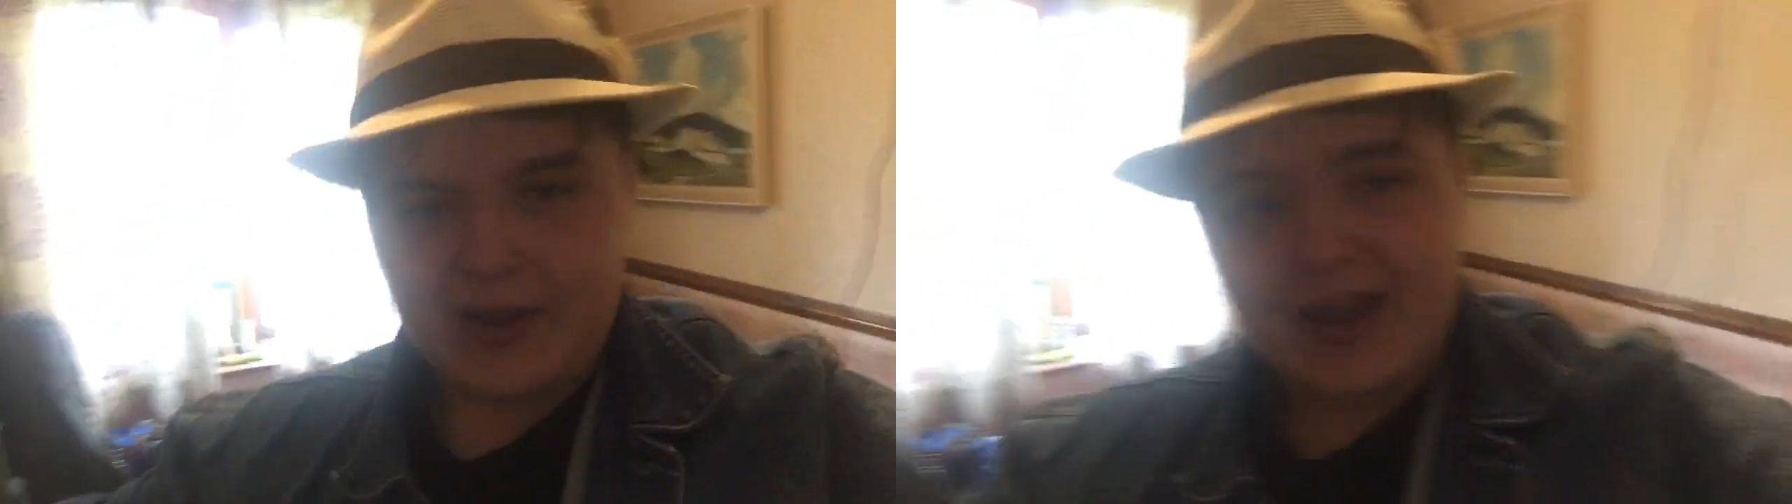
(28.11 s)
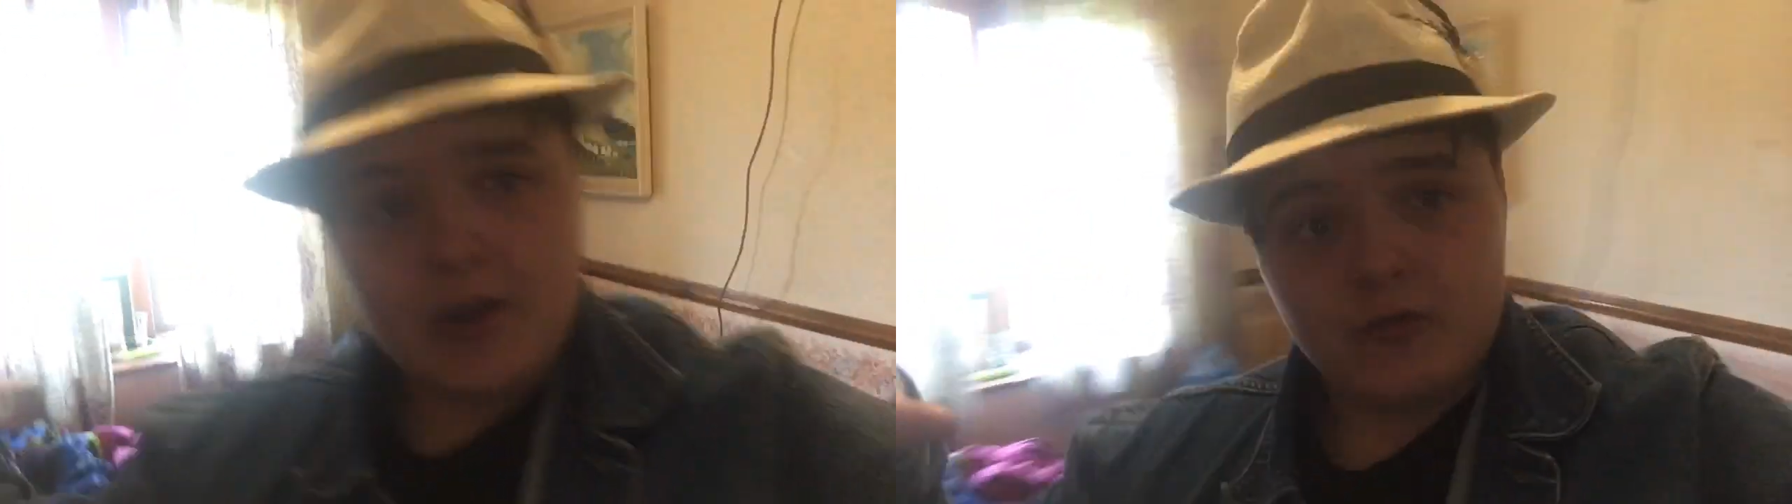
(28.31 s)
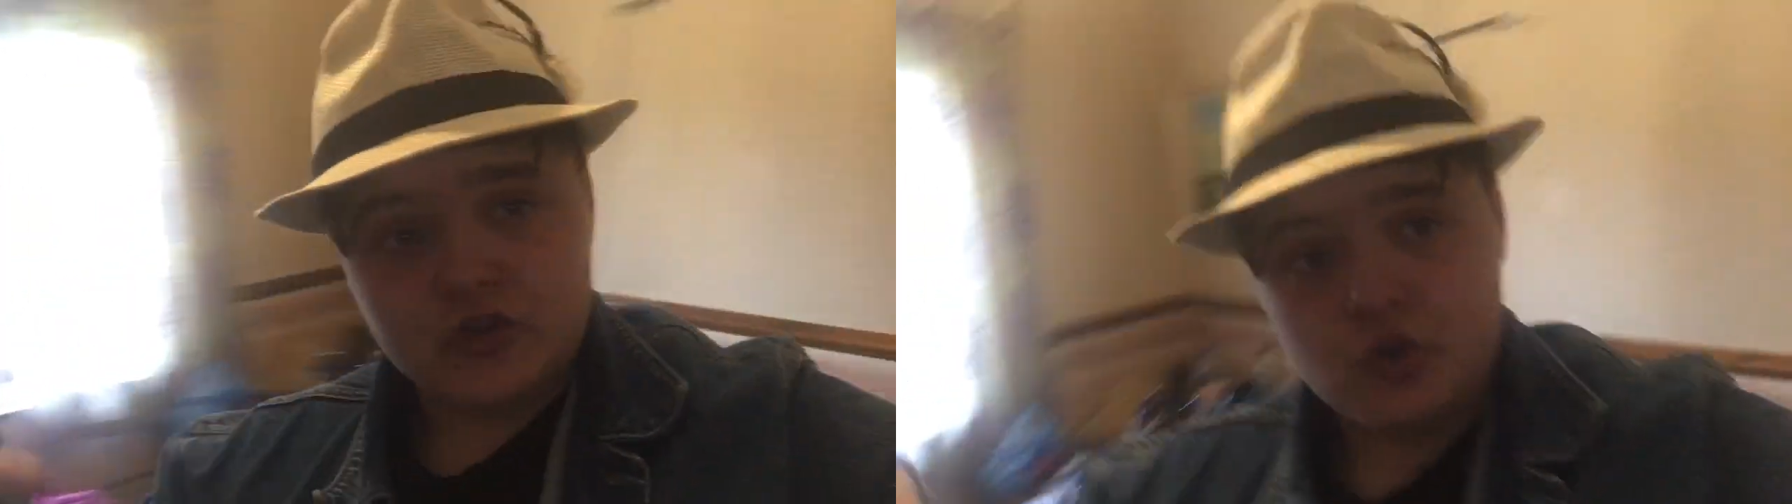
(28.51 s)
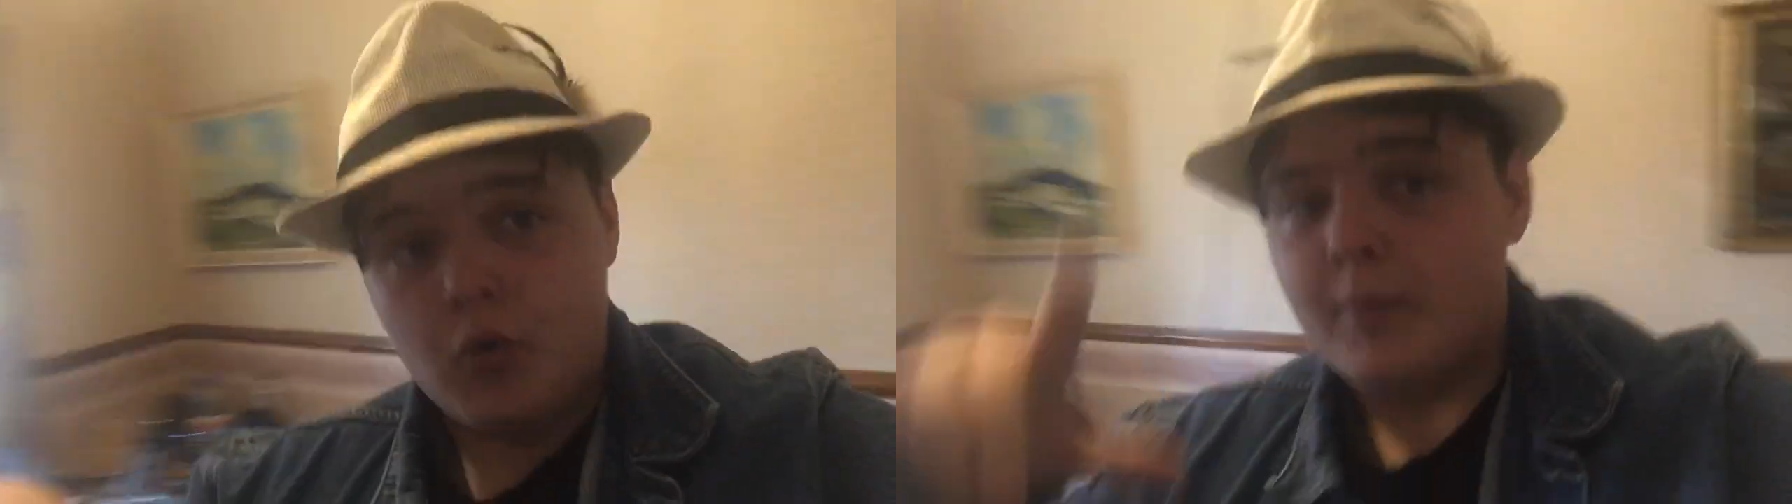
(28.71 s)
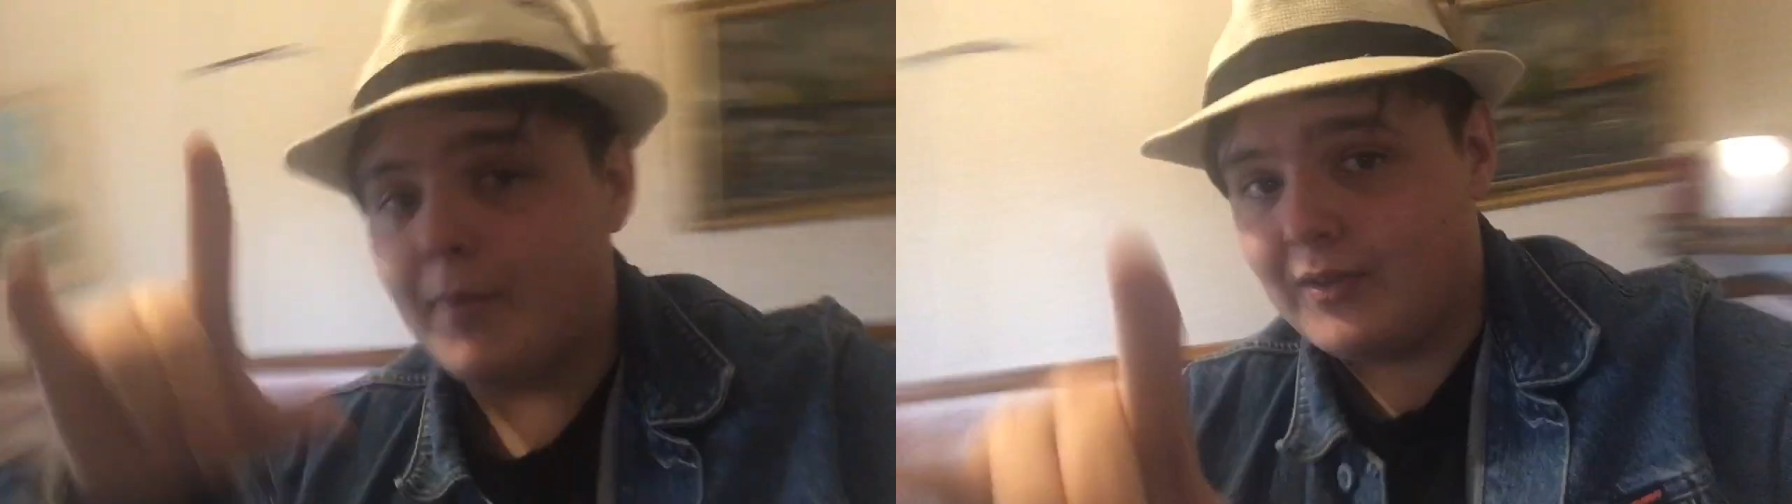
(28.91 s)
eight of us
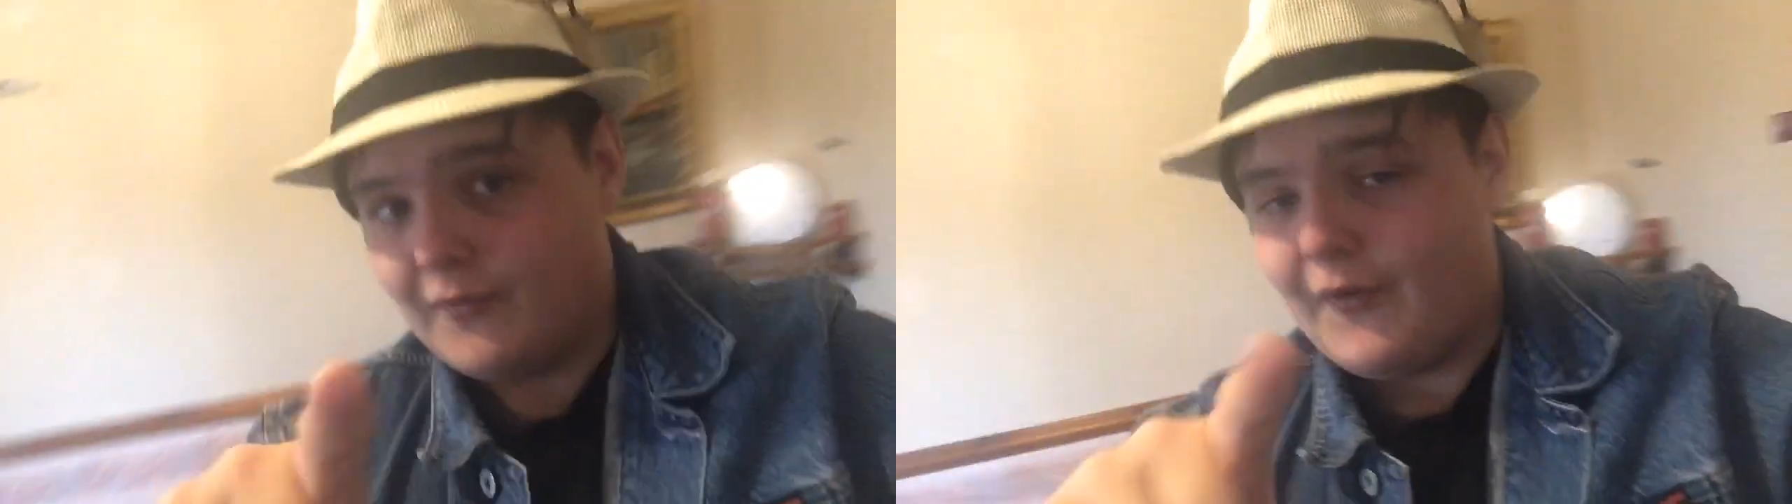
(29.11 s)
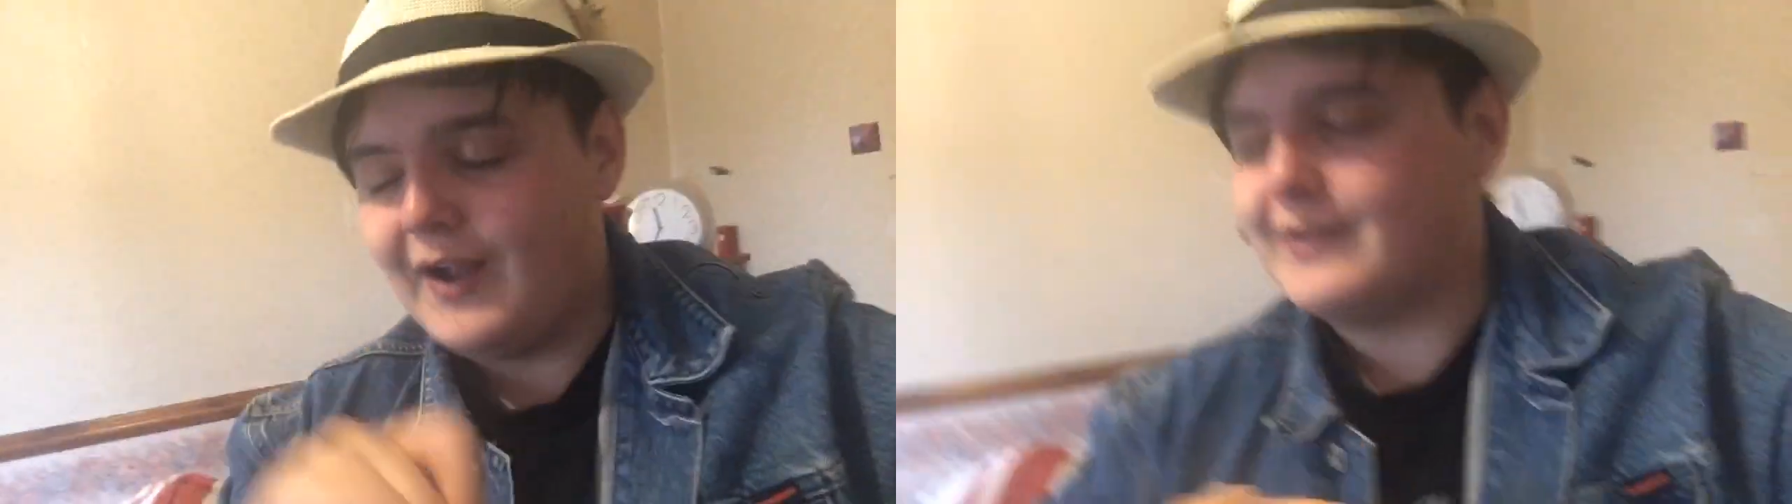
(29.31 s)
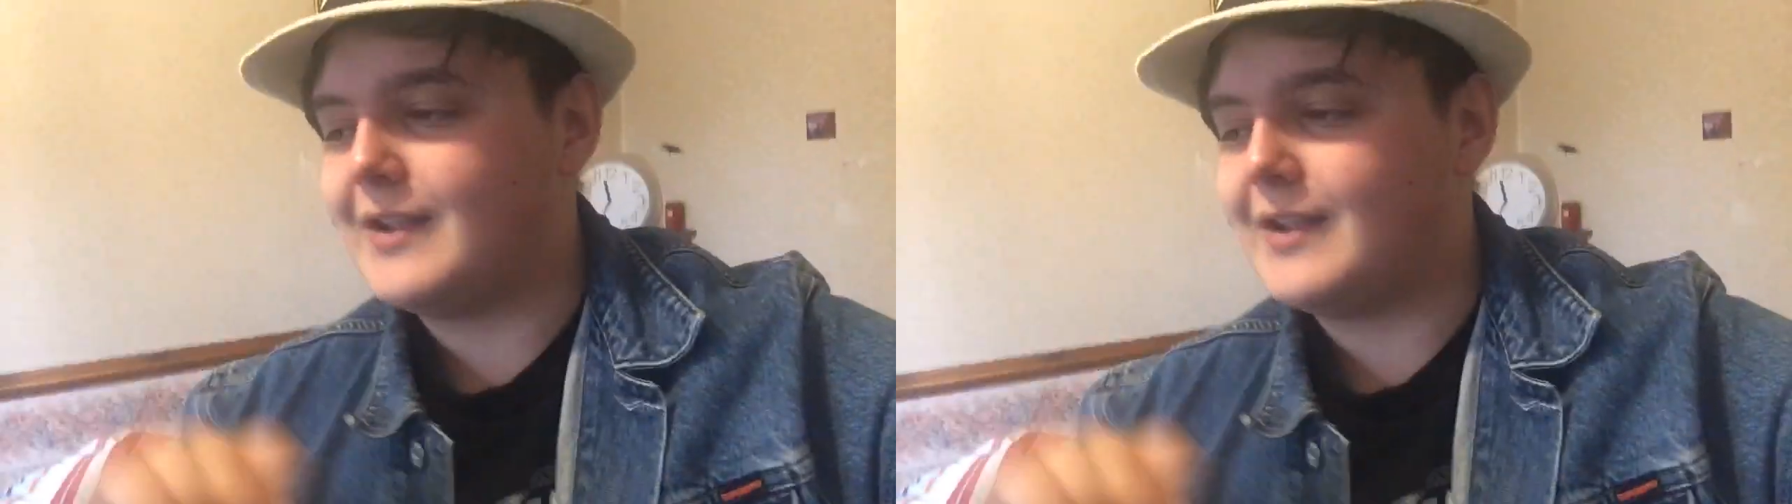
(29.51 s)
going but the fact